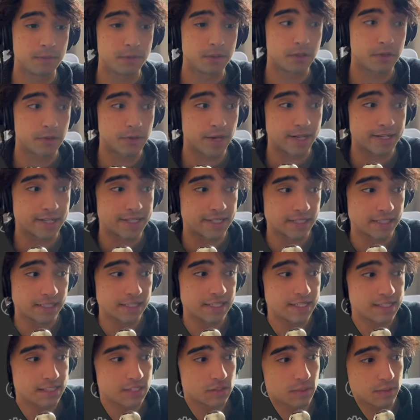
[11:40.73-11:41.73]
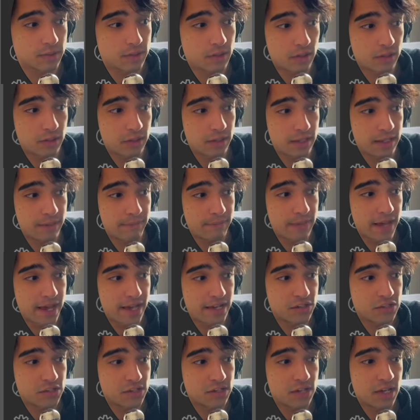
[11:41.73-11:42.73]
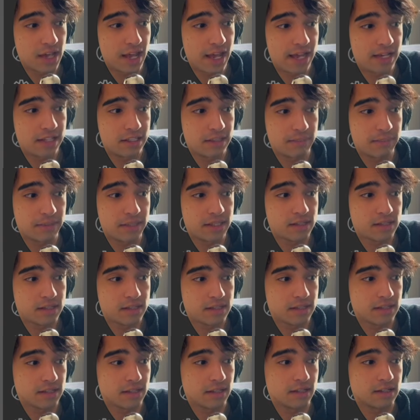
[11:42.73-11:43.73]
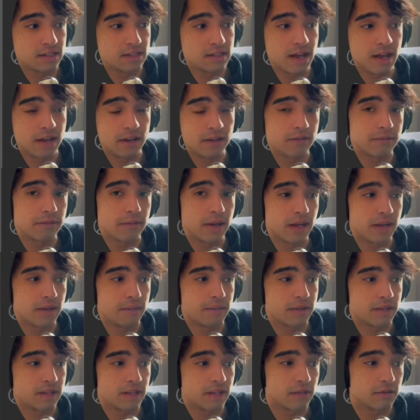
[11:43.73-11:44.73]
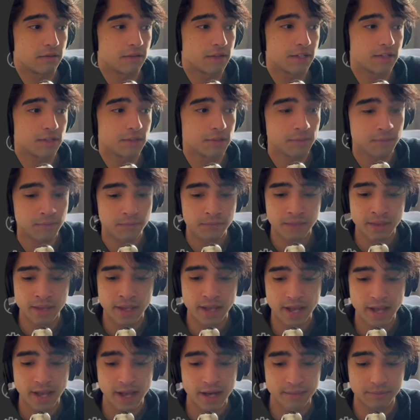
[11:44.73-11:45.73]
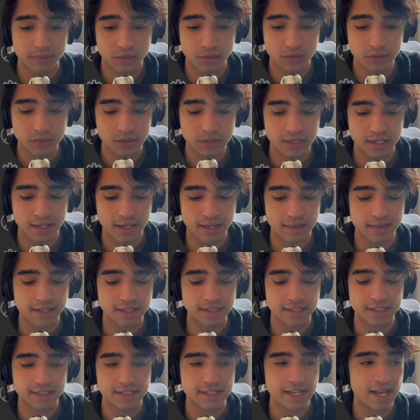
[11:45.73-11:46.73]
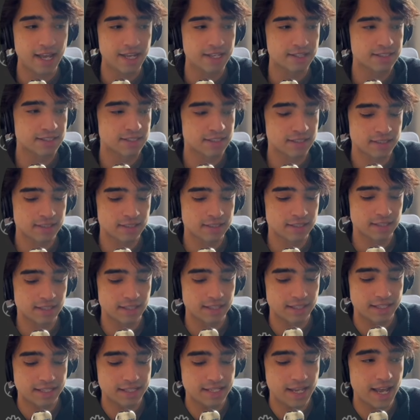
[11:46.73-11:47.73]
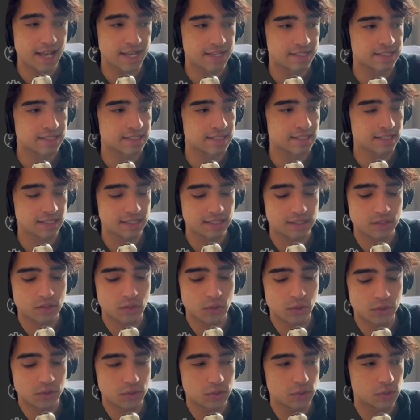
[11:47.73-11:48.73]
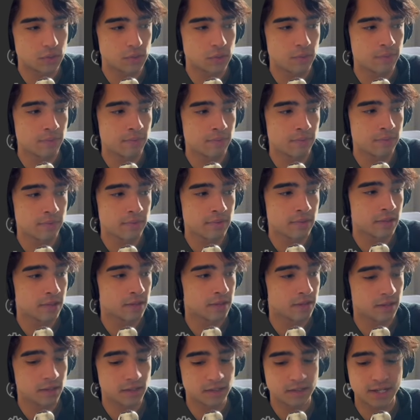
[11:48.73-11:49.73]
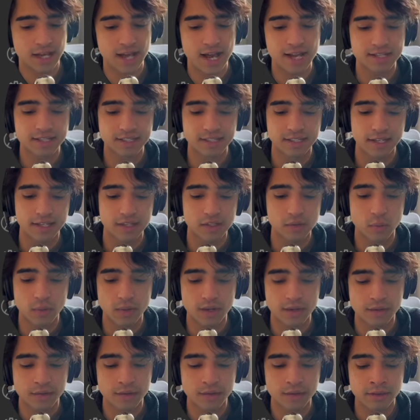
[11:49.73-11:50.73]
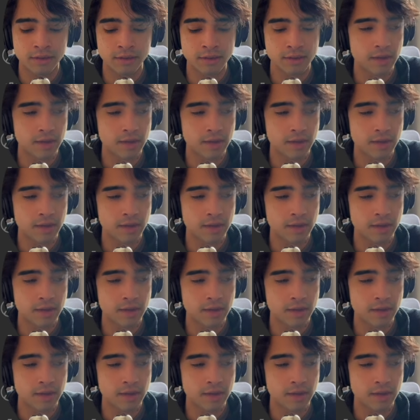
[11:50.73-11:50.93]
create a list with all the page elements inside of my PDF reader. I'm going to say that the text is going to concatenate with